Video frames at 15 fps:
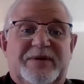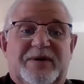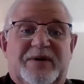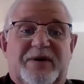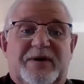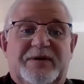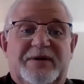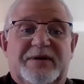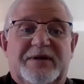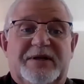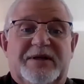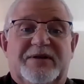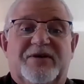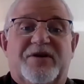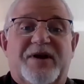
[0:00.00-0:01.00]
on
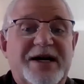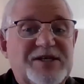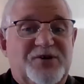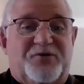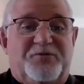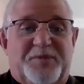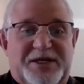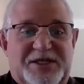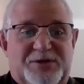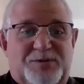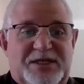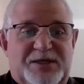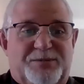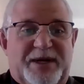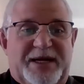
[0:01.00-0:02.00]
the rights of
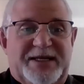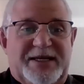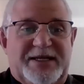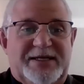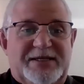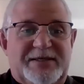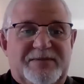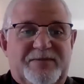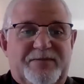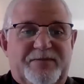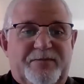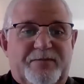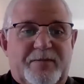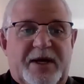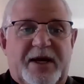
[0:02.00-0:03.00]
persons with disabilities.
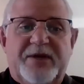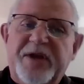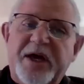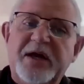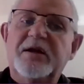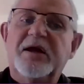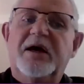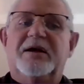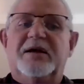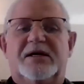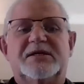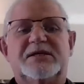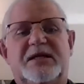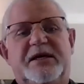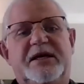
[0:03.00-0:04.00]
And then
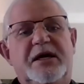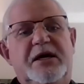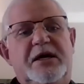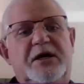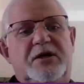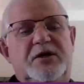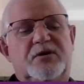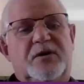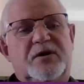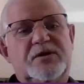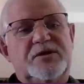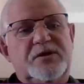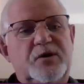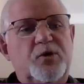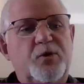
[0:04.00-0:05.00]
lastly, to
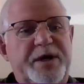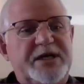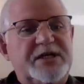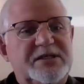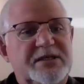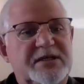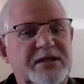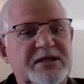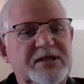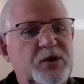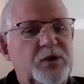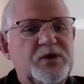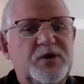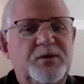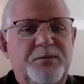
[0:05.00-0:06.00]
answer your question, it's
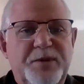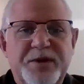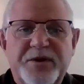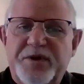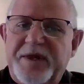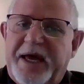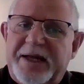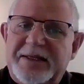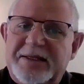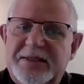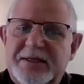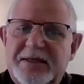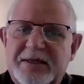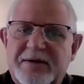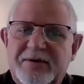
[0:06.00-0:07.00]
also a myth that
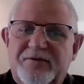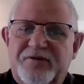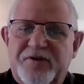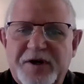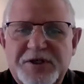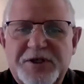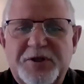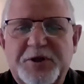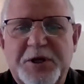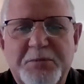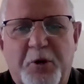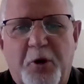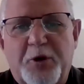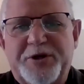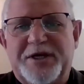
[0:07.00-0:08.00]
functional
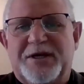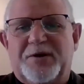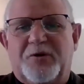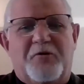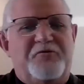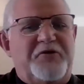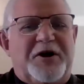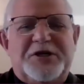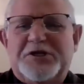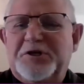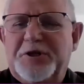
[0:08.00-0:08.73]
reporting or functional